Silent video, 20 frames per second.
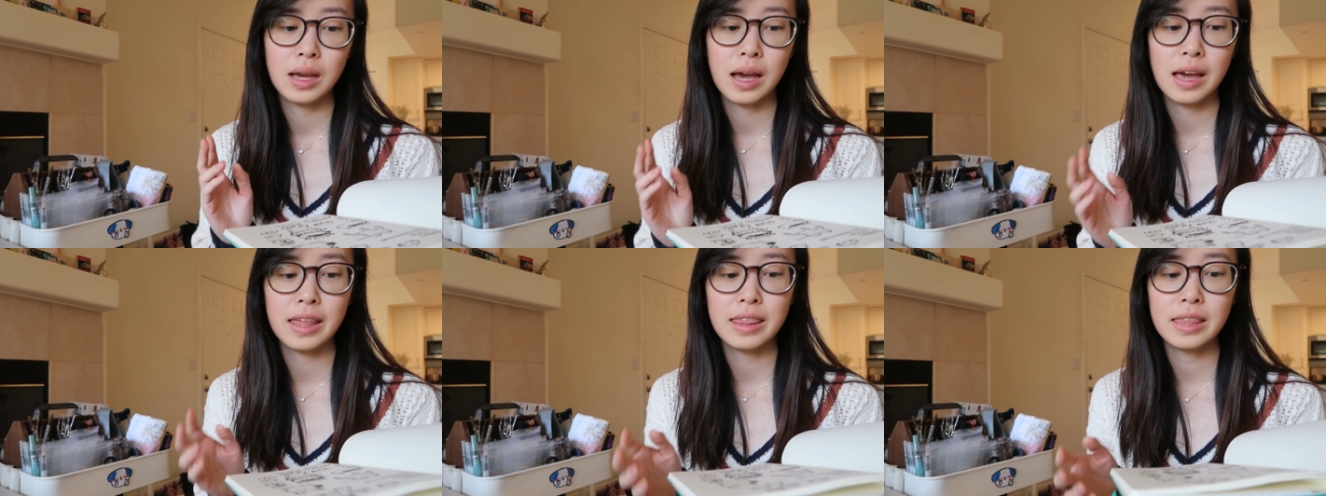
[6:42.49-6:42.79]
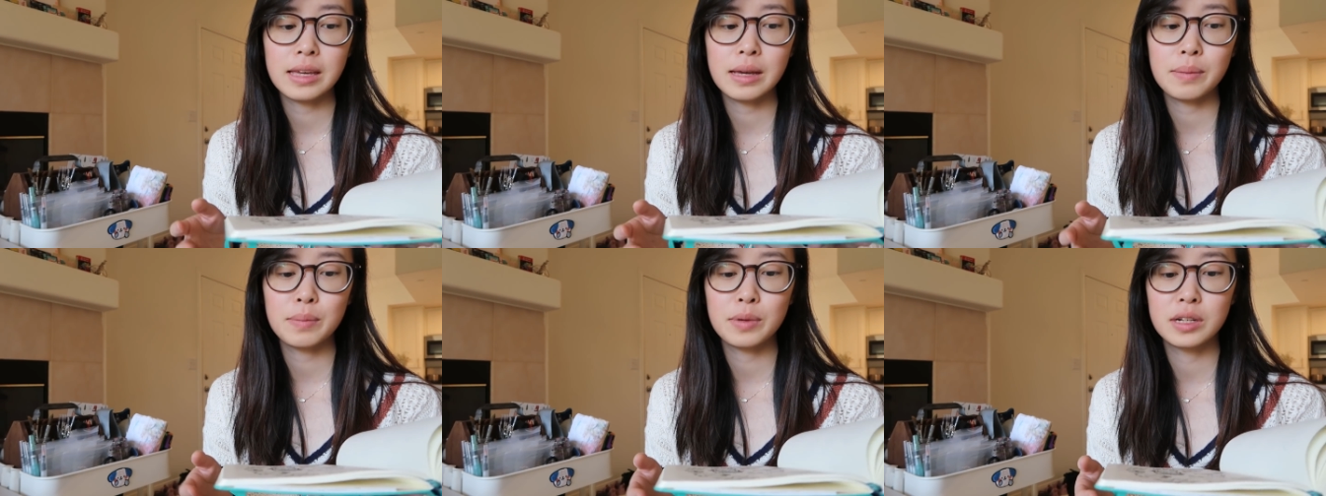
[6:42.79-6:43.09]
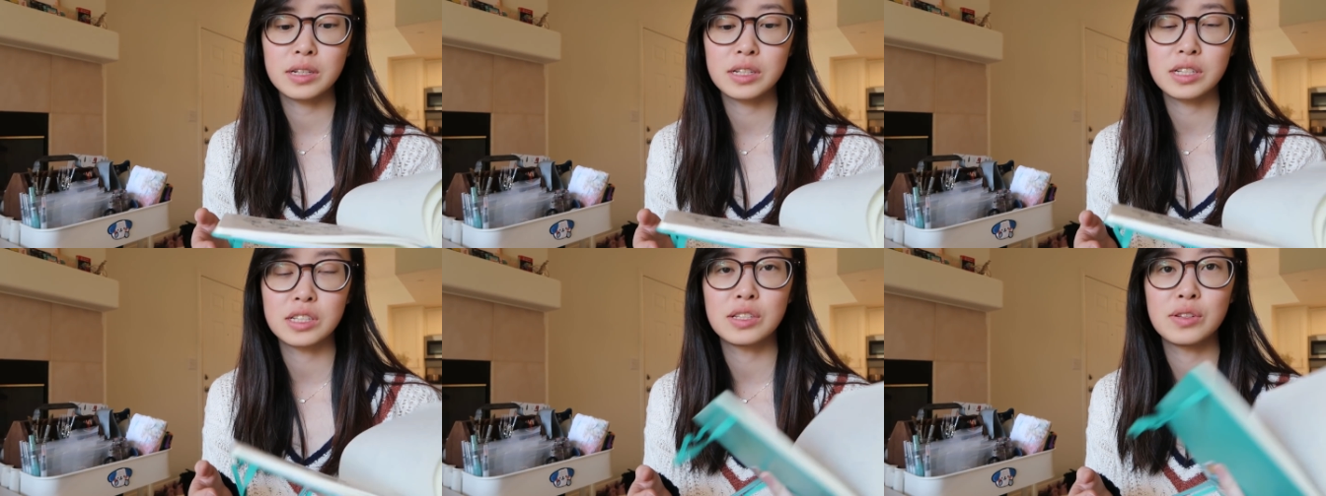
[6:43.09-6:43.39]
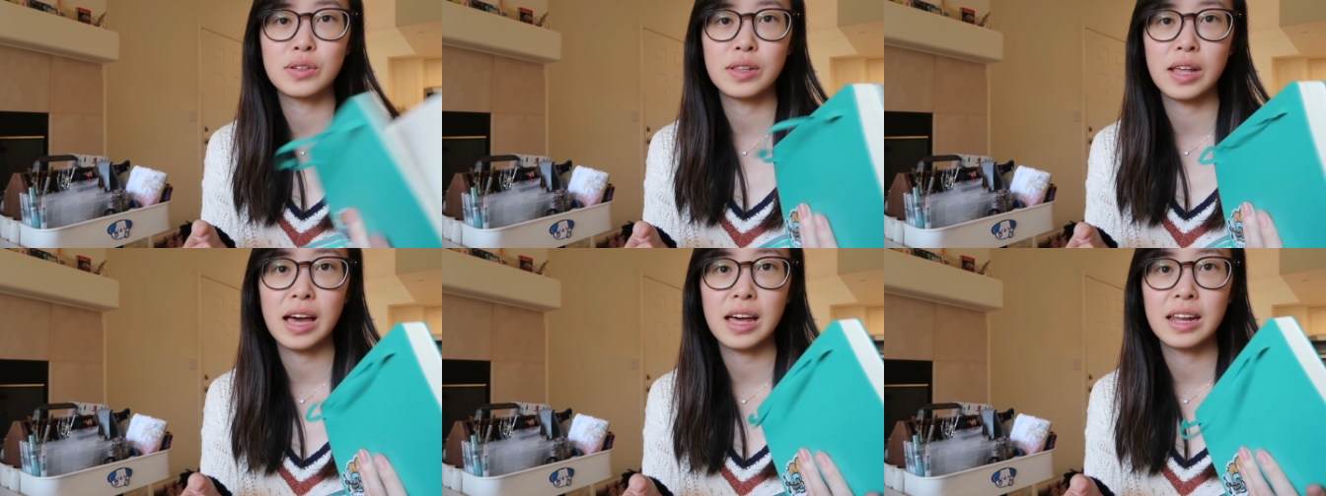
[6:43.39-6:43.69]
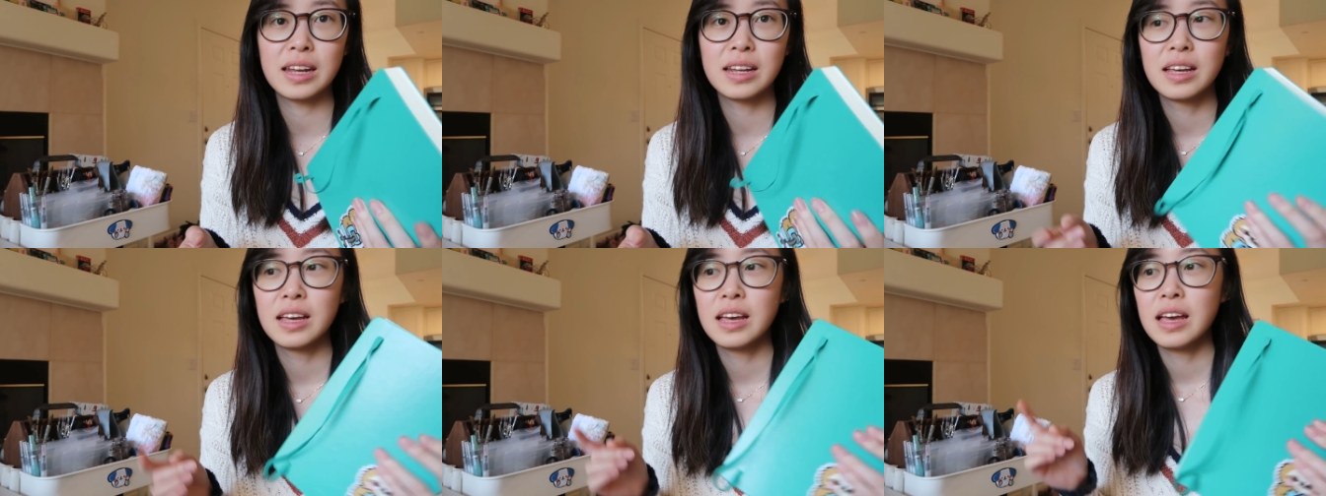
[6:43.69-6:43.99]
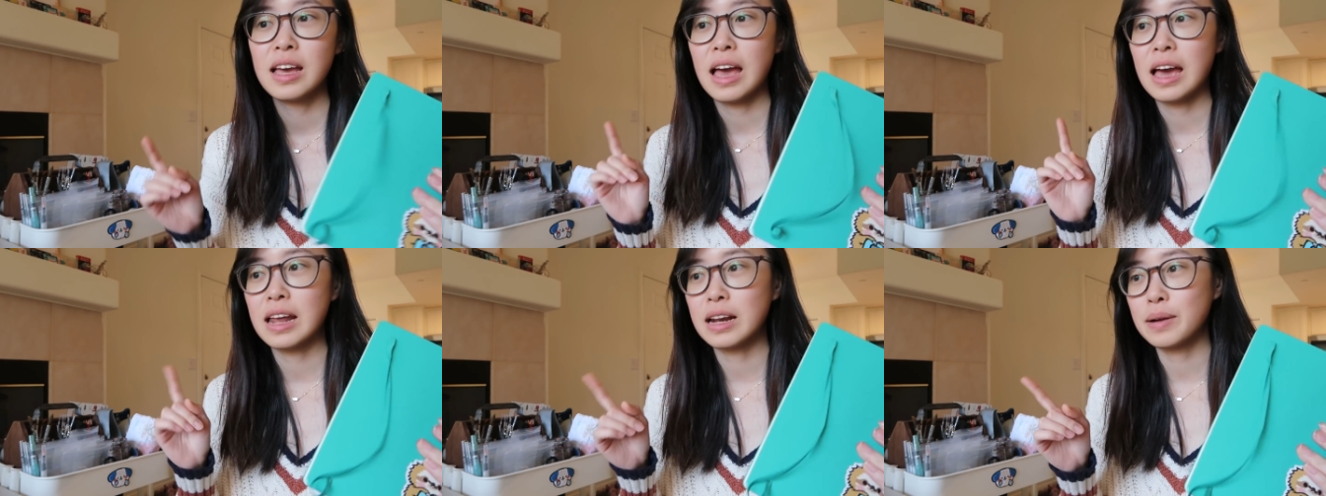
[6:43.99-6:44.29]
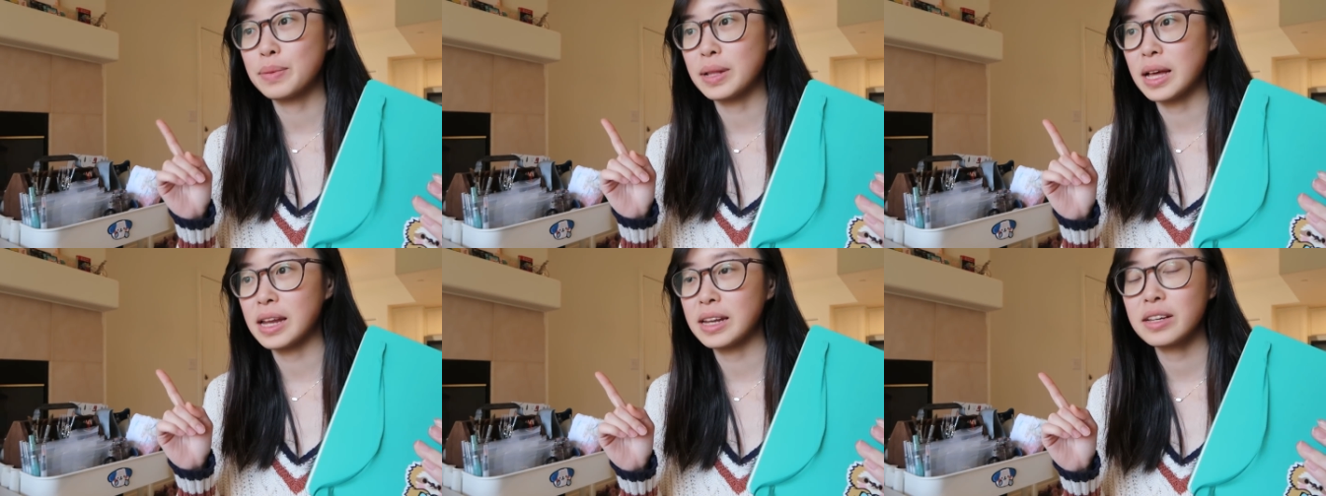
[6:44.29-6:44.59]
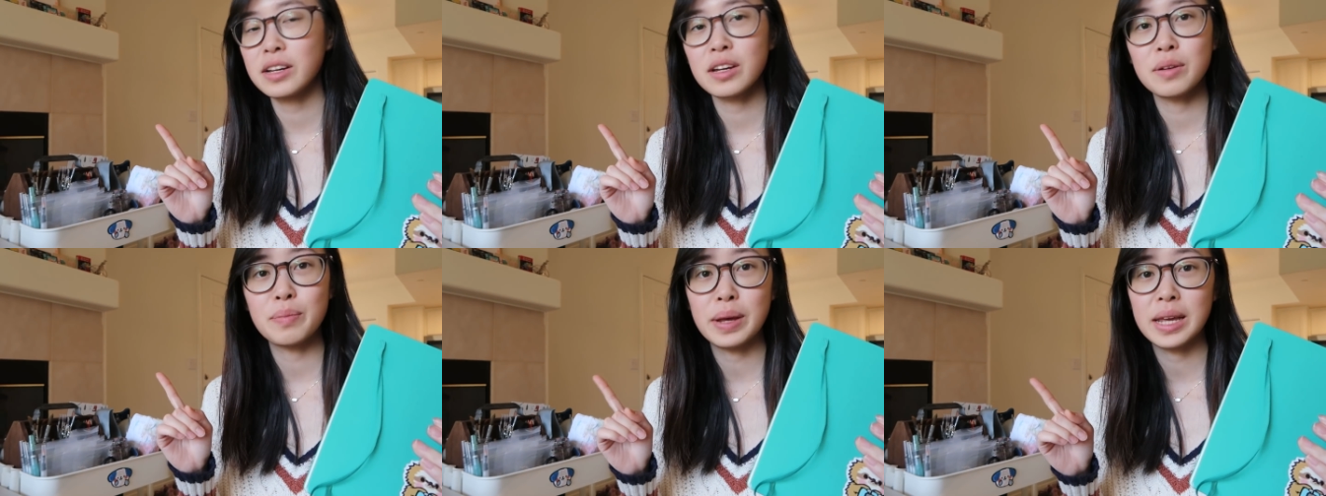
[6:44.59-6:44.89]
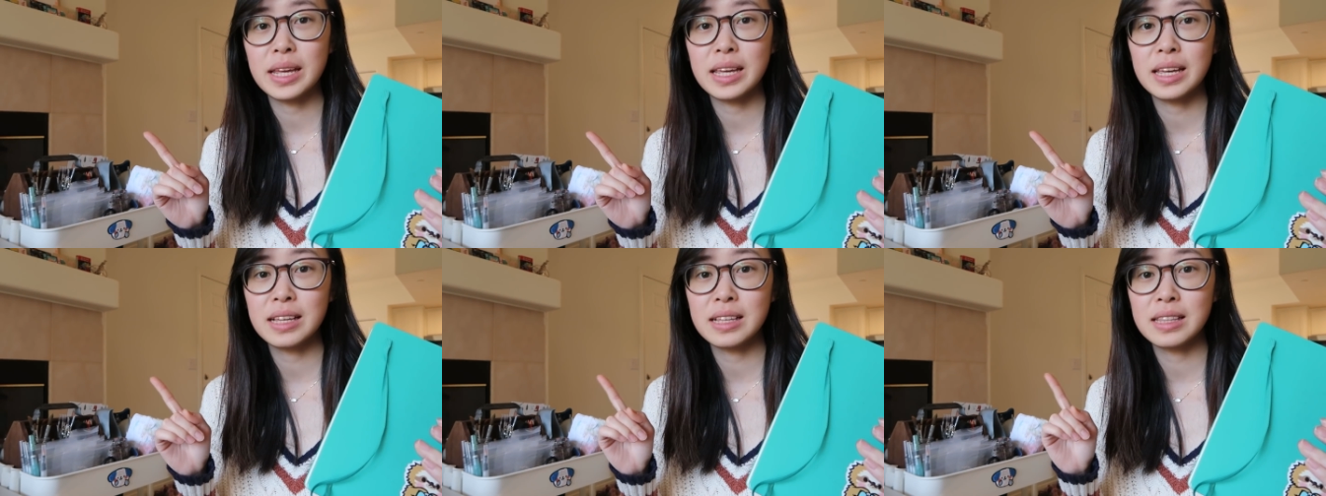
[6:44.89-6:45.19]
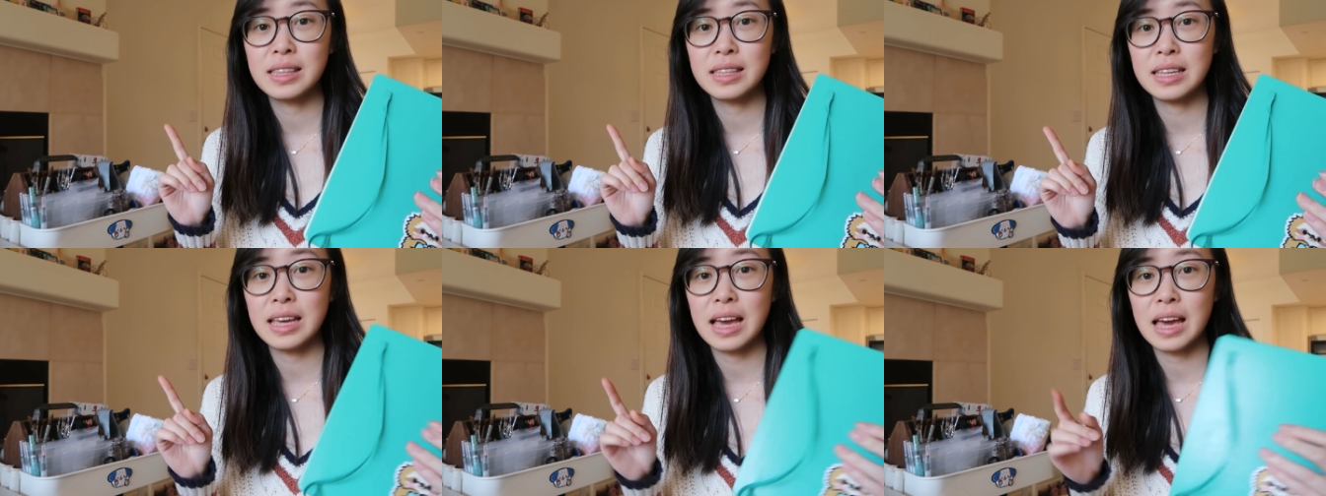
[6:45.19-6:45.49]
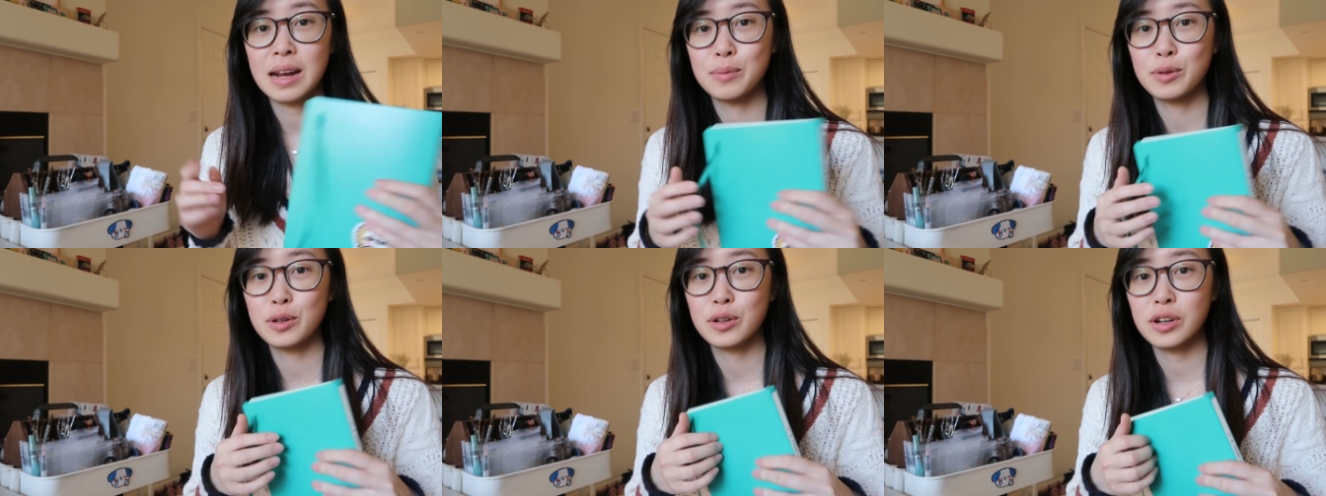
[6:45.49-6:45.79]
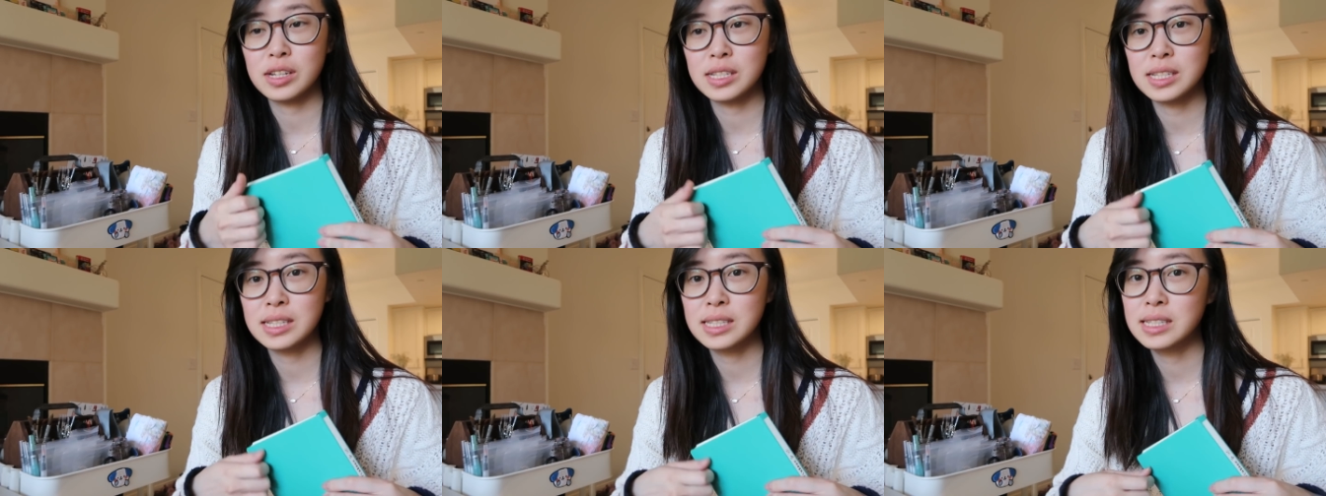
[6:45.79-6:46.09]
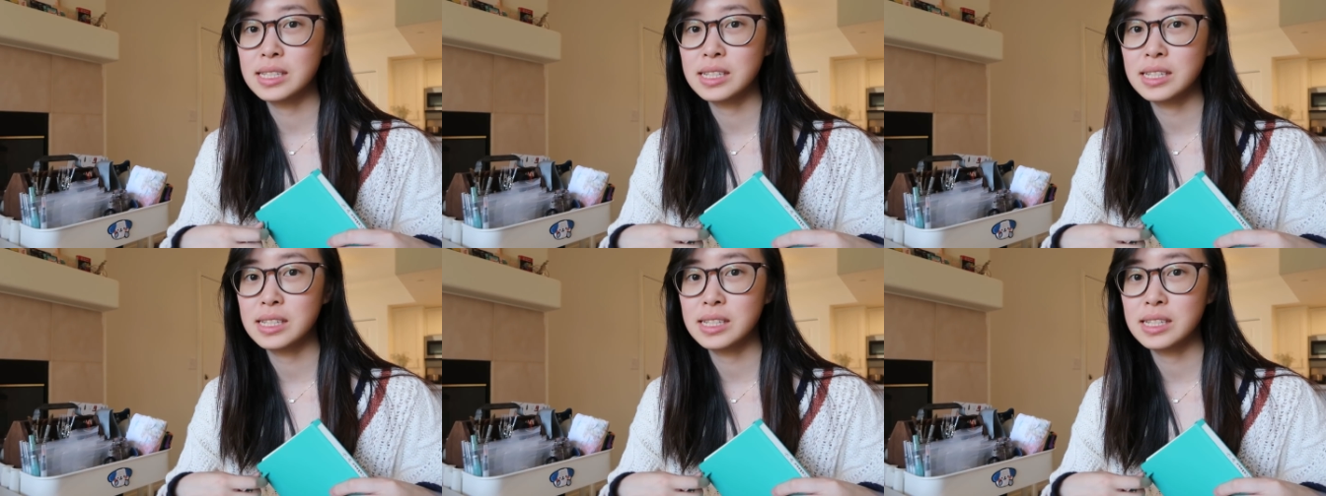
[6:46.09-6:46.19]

I think I'm gonna just do that. And I'm planning on making the Animal Crossing